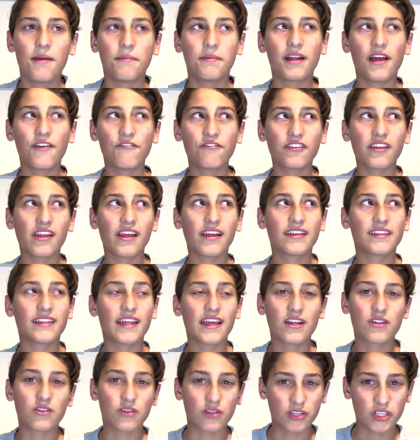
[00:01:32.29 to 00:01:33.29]
but I feel like
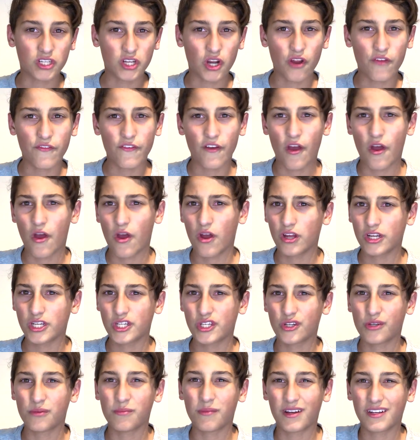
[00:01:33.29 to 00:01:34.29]
they glossed over her
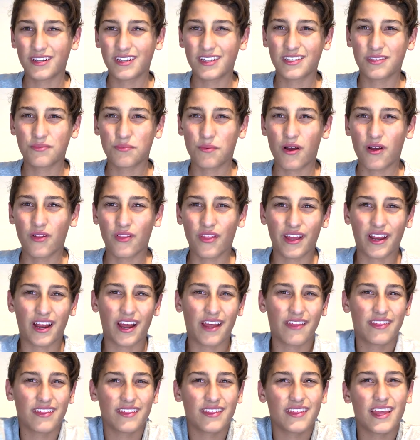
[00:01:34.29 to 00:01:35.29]
too much as well. Like,
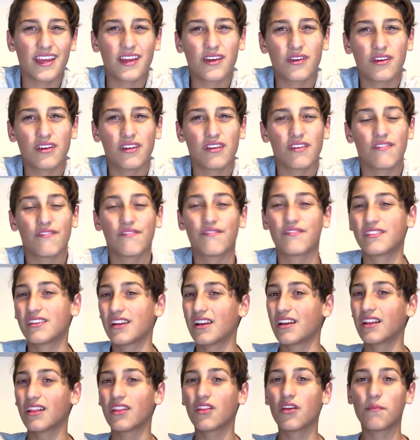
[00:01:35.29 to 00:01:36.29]
I think they could have
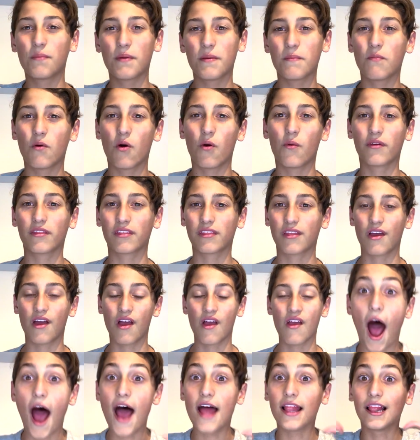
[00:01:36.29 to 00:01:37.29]
done a little bit more with her.
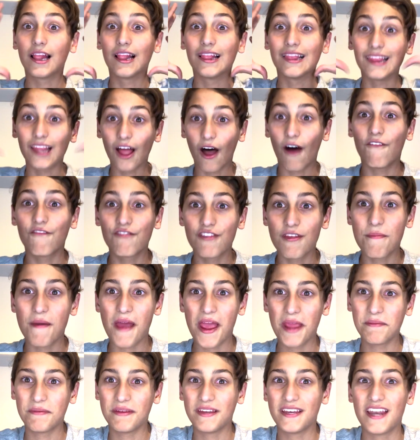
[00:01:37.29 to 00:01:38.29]
I love the
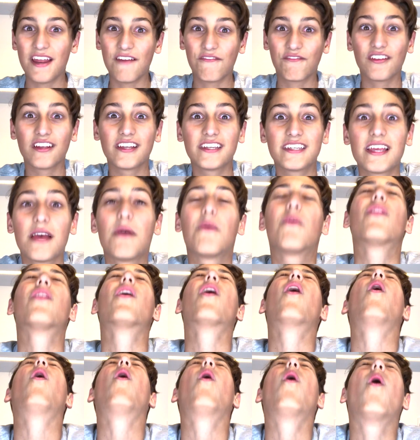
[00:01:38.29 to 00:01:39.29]
baby nipplers. They were
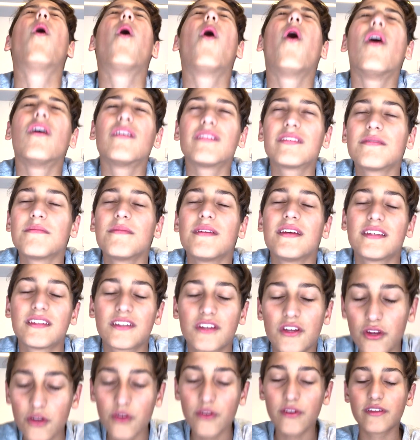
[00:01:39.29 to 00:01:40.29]
the
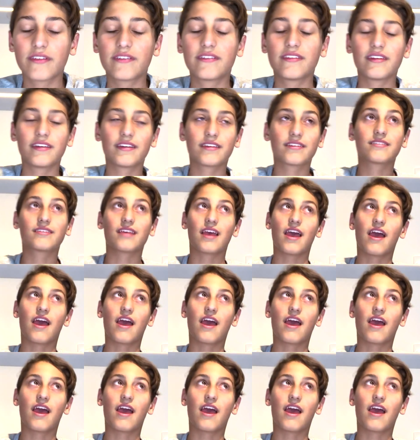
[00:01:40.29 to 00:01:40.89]
awesomest, cutest things